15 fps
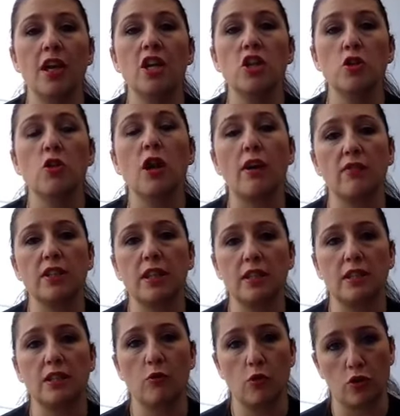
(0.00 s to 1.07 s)
you have an
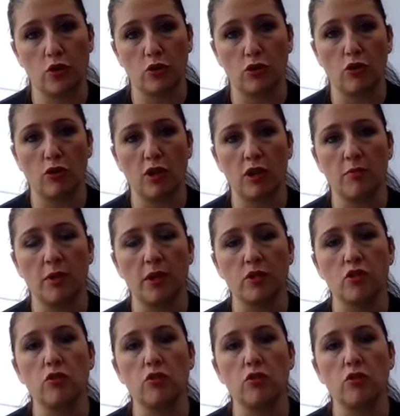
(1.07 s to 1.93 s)
idea what you're talking about.